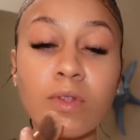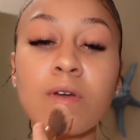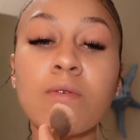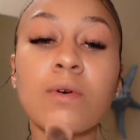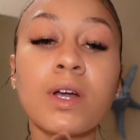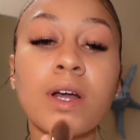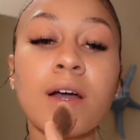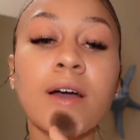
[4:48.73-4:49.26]

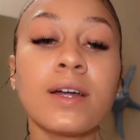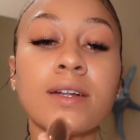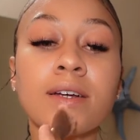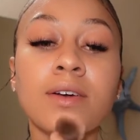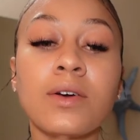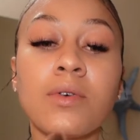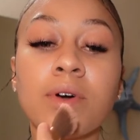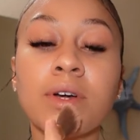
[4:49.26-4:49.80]
we're kind
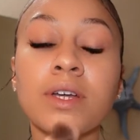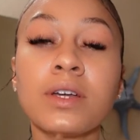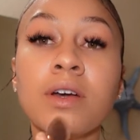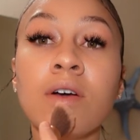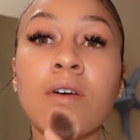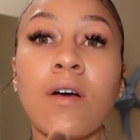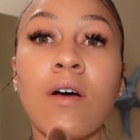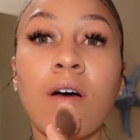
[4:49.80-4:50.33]
of going
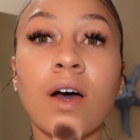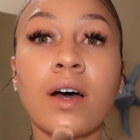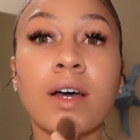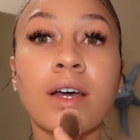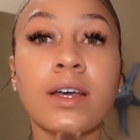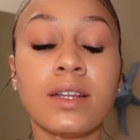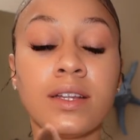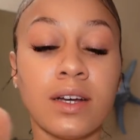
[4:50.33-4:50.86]

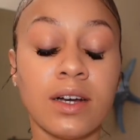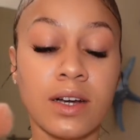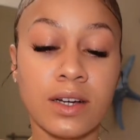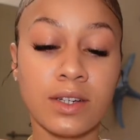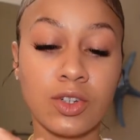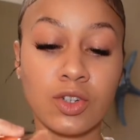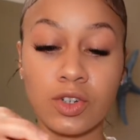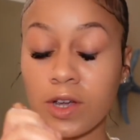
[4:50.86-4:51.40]
on
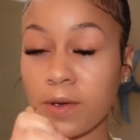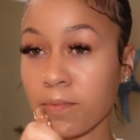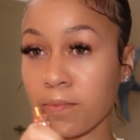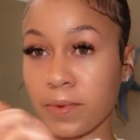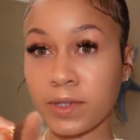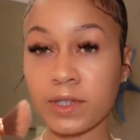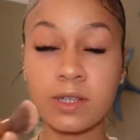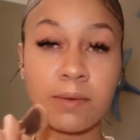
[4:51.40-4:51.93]
a trip
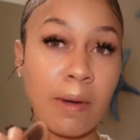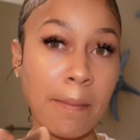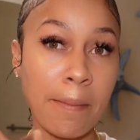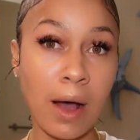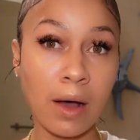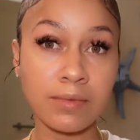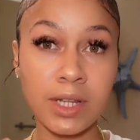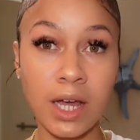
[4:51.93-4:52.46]
to my
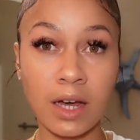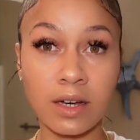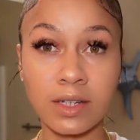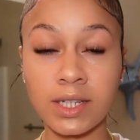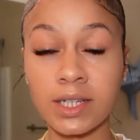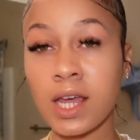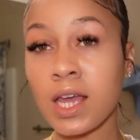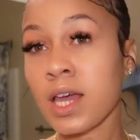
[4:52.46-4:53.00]
mom's house.